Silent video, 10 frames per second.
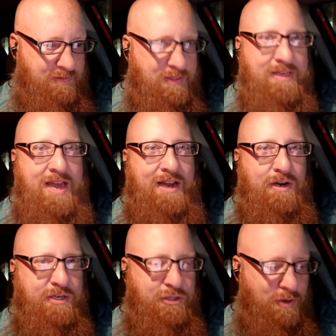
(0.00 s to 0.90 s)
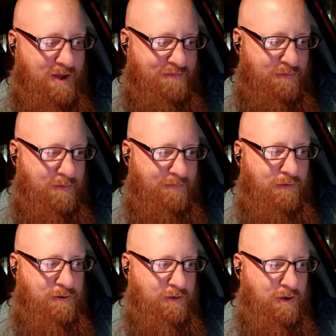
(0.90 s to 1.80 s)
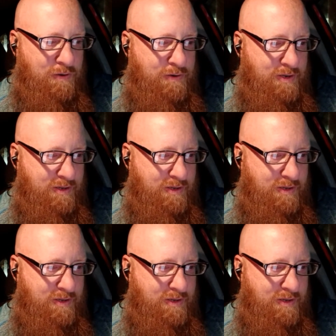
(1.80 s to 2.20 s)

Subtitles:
Jaeger, did you have a referral code?